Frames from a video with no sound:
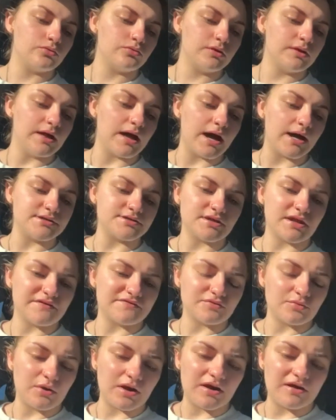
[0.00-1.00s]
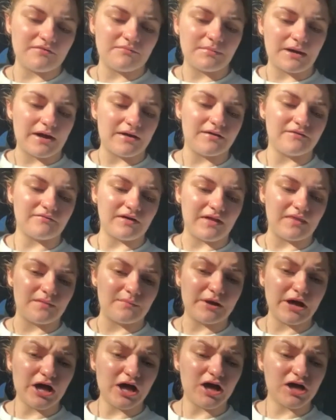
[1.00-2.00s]
yeah, I don't have to worry about it around the
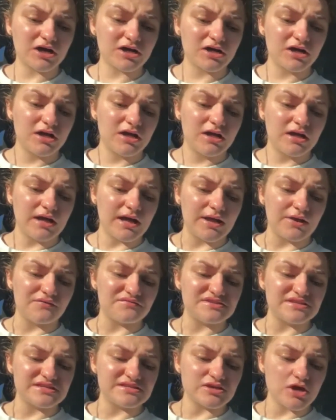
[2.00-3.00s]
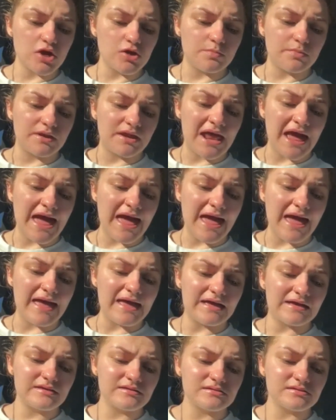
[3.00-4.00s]
park, and obviously it's open
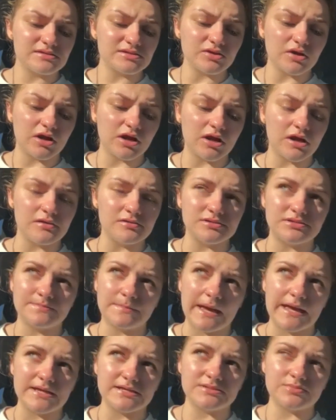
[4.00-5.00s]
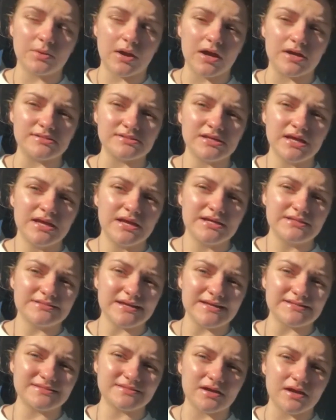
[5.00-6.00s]
air, it's not a closed space, whereas
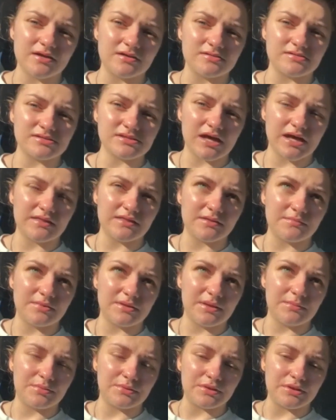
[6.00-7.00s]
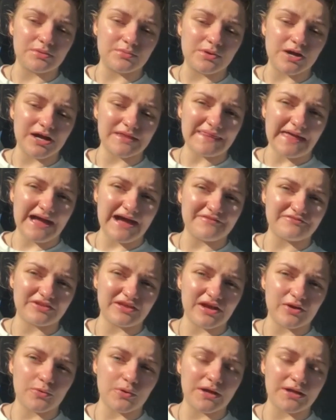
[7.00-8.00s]
Tesco's, like, the people that work there have to
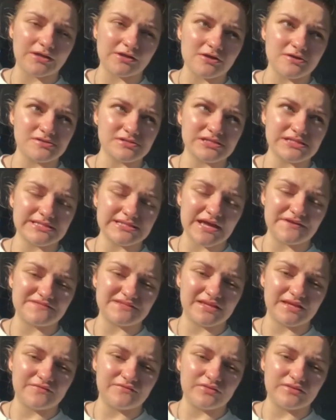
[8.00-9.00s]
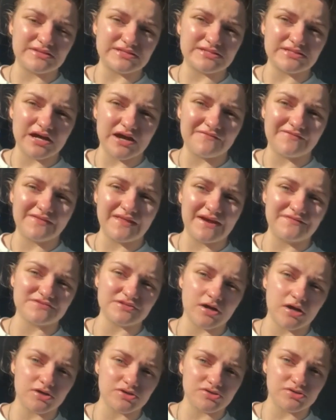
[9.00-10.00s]
get quite close because they have to give you the stuff and they have
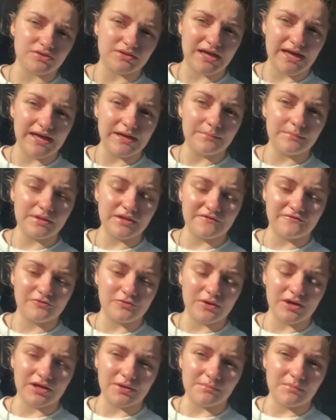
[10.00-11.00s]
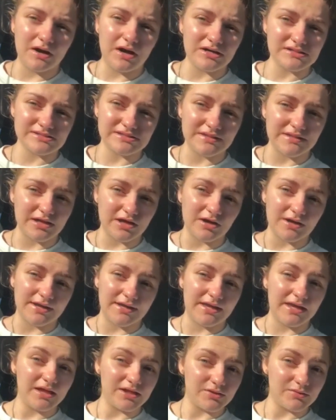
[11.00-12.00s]
to ask your name, and if you're wearing a mask then they can't
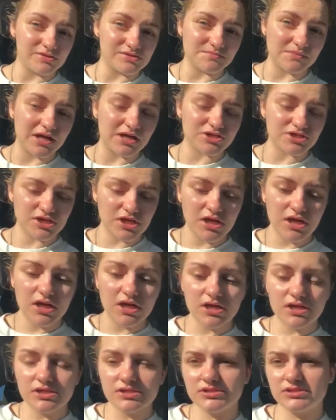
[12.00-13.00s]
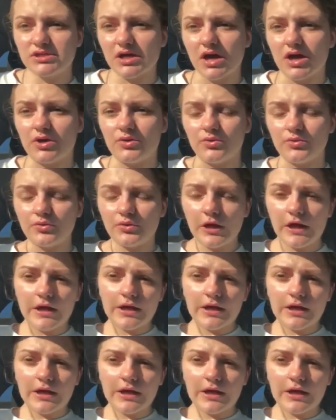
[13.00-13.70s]
hear you as much. So